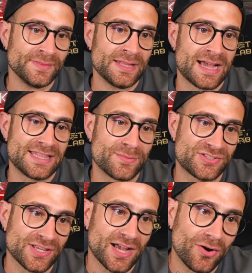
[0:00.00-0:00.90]
And then we
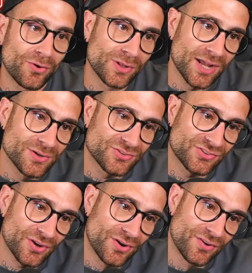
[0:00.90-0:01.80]
see a whole
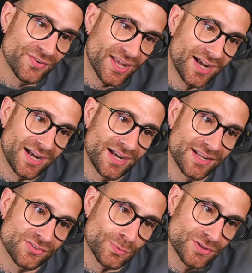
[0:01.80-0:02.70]
host of
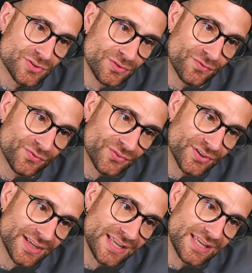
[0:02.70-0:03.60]
cards, 1, 2,
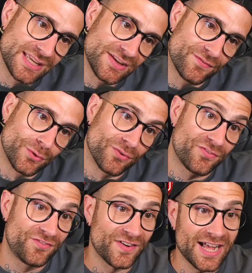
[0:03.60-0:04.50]
3, 4,
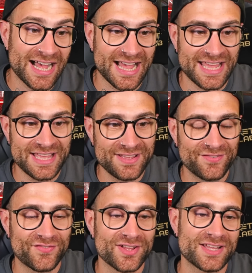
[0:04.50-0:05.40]

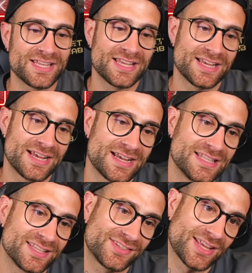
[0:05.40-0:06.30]
5
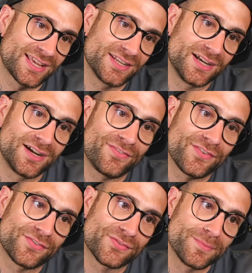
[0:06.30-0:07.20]
in the second
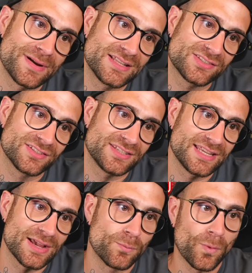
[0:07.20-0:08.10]
half from Man
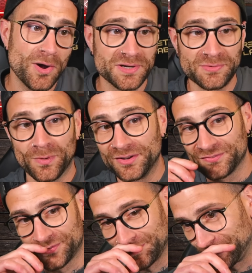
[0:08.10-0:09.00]
City, and only one
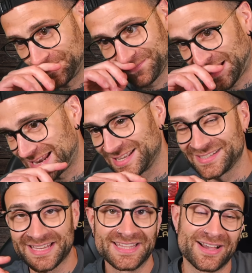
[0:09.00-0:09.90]
from
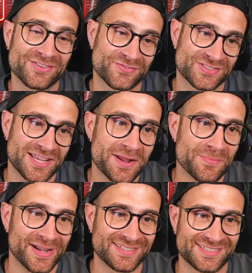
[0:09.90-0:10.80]
Palace, and that was for time
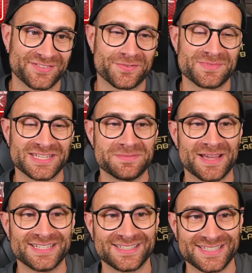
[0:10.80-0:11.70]
wasting from Dean
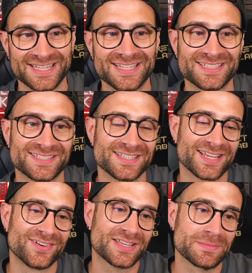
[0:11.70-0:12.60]
Henderson, the
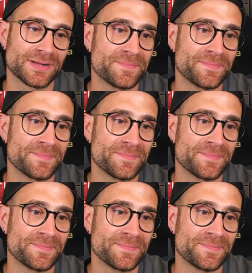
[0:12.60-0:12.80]
goalkeeper.